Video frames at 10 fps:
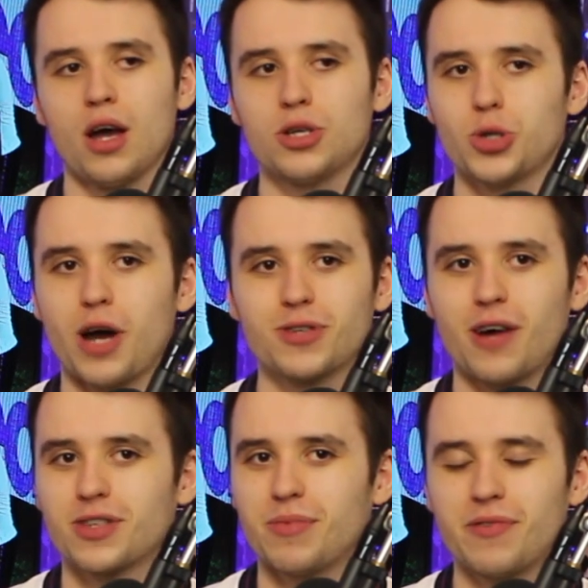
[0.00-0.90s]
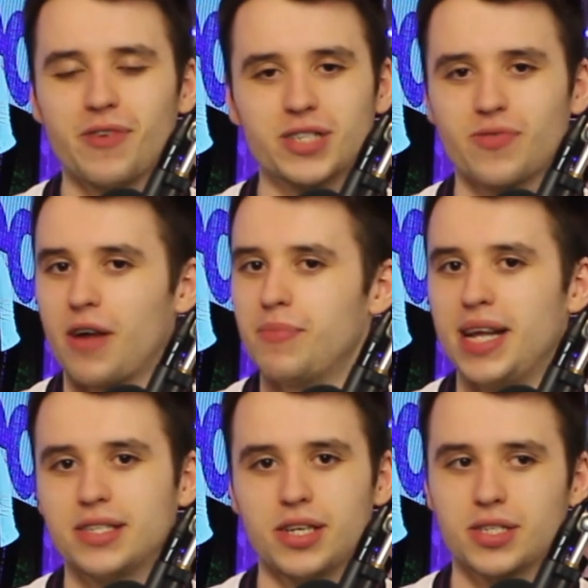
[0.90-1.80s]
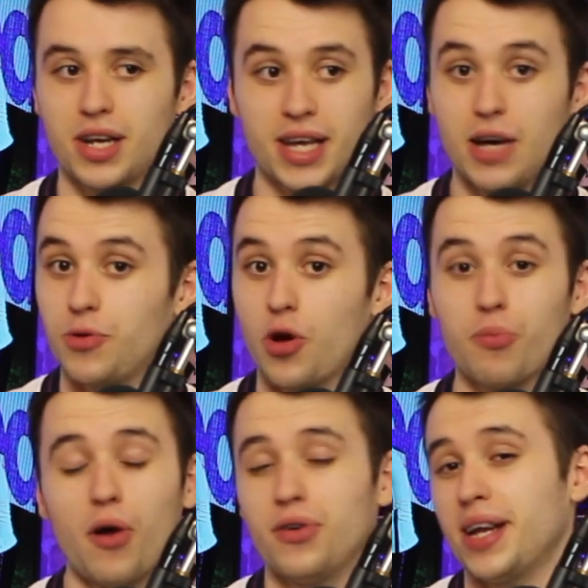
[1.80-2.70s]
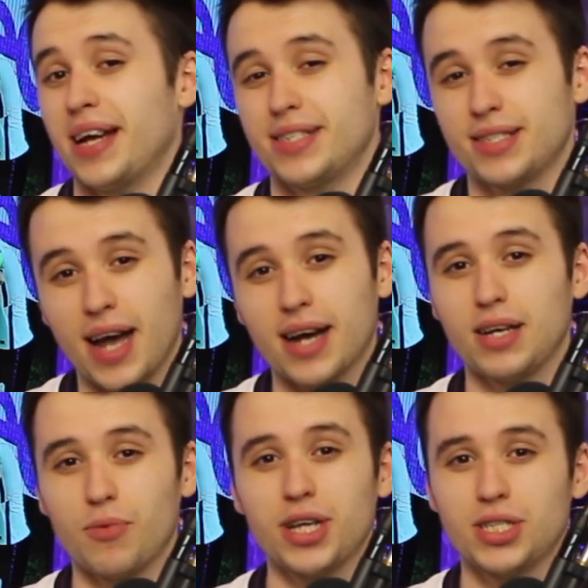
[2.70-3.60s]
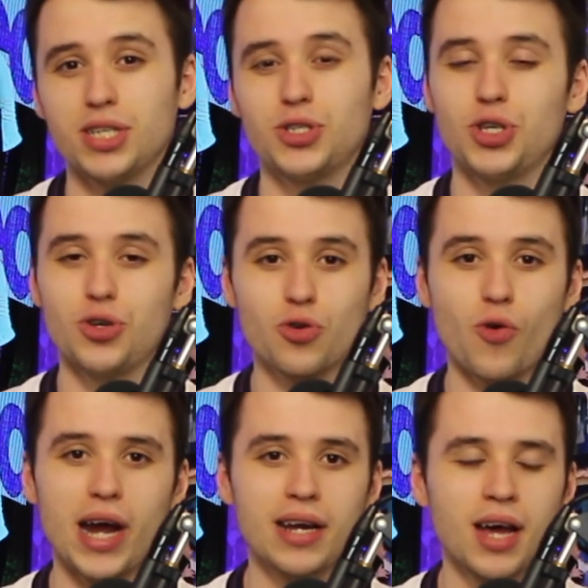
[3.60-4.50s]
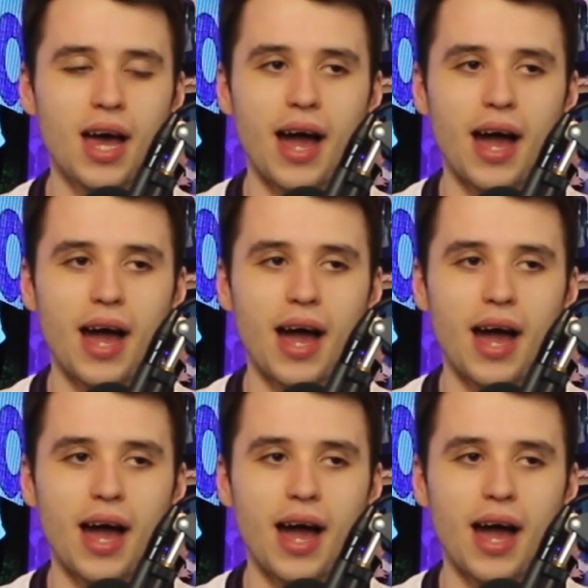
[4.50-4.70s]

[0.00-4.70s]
straight after halftime in the first 5 minutes, it's going to kill your opponent. And that's exactly what it did to Ukraine.